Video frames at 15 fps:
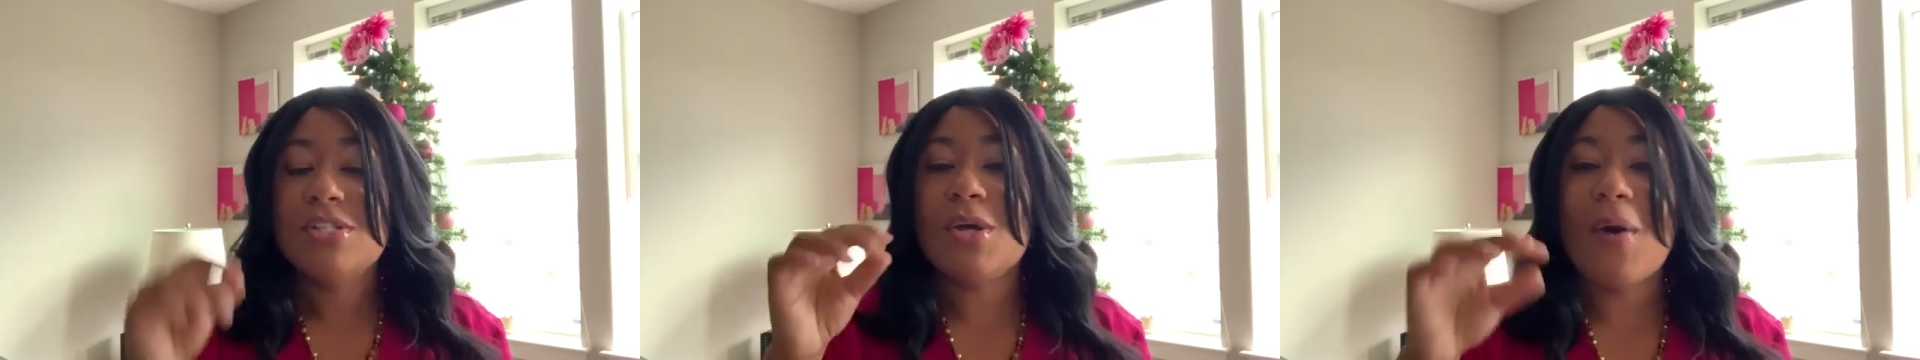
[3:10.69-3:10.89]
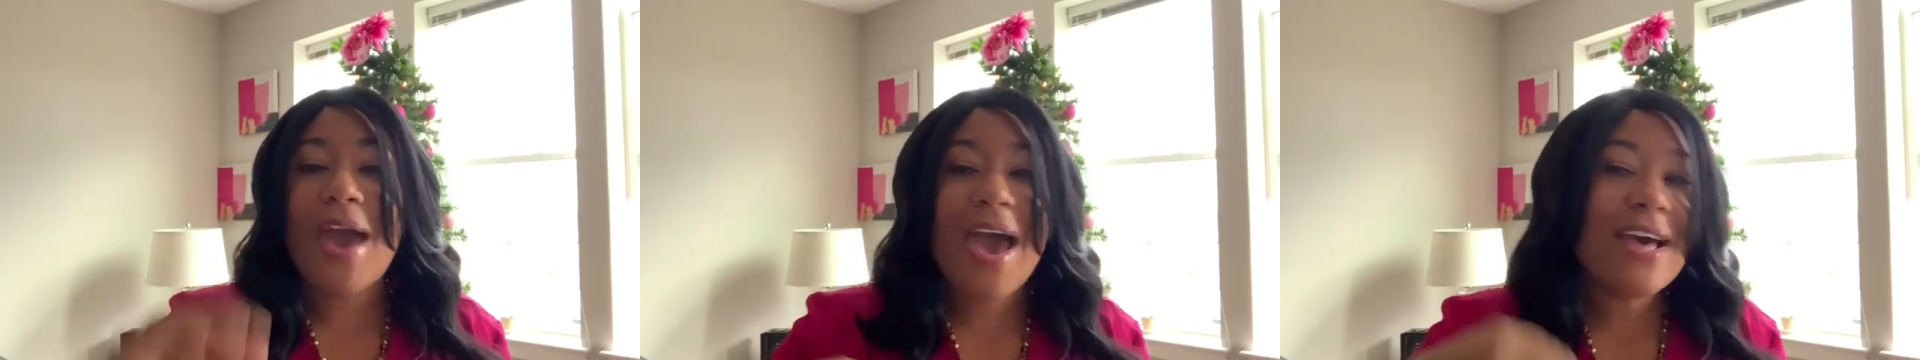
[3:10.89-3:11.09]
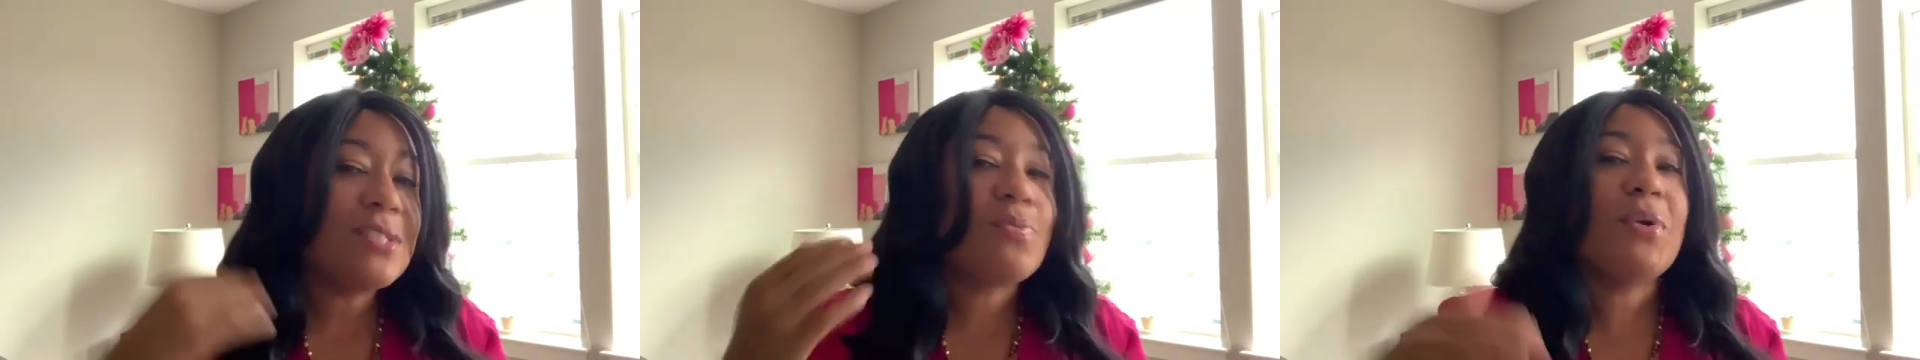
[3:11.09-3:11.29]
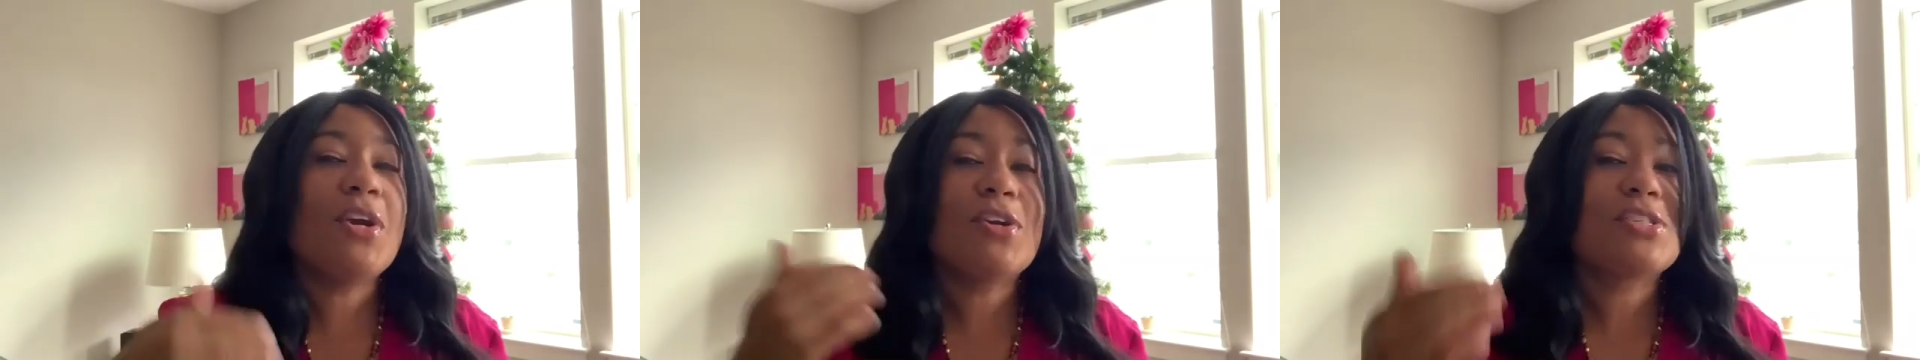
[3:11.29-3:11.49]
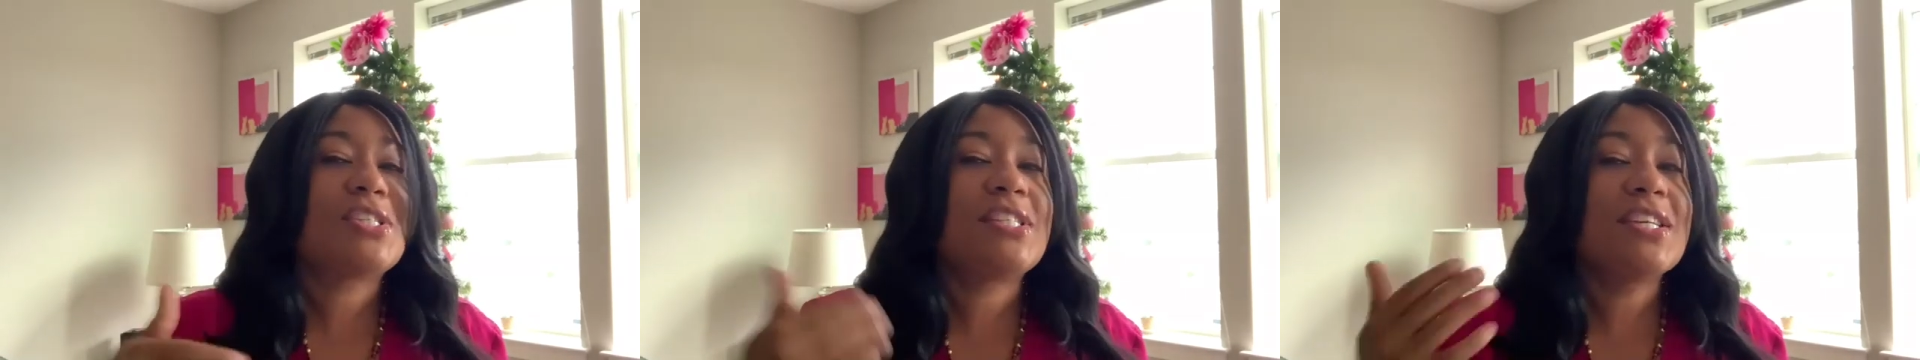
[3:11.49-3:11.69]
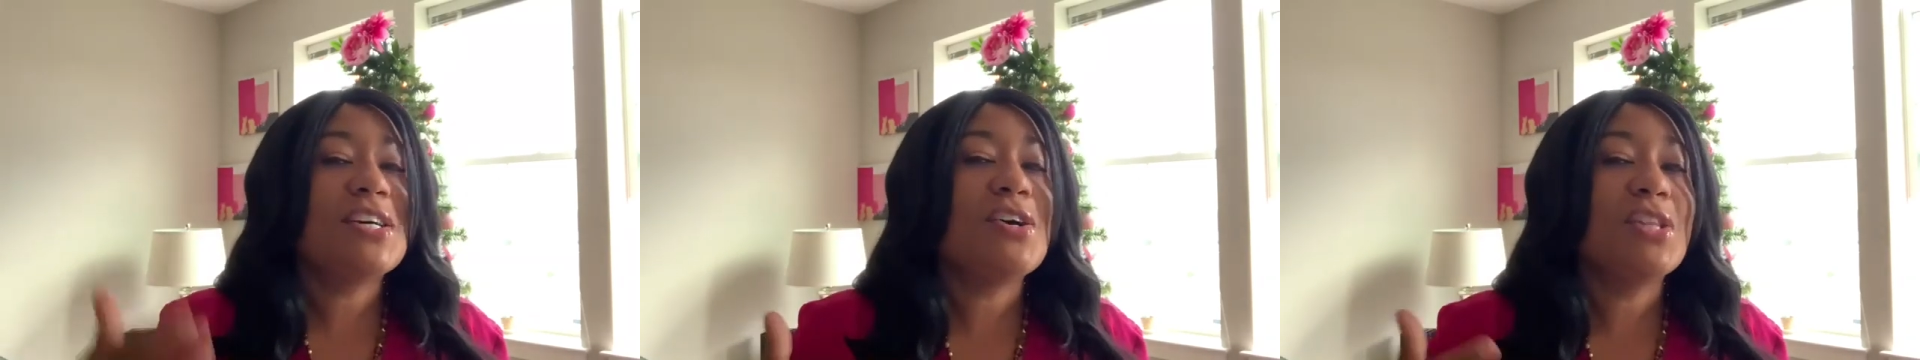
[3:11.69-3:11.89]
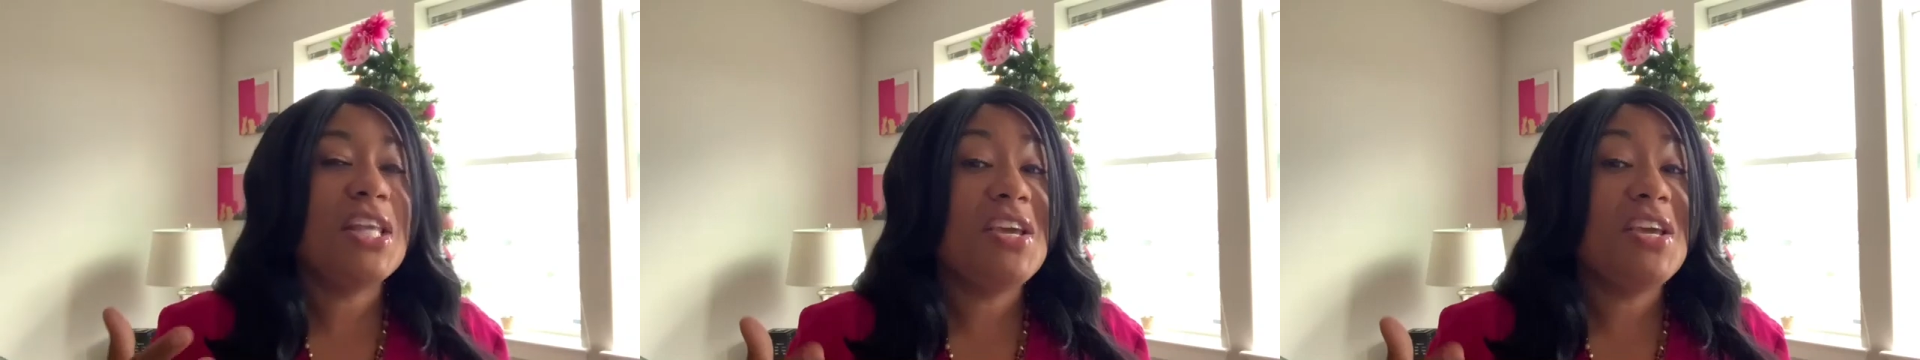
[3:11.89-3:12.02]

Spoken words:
So as we are still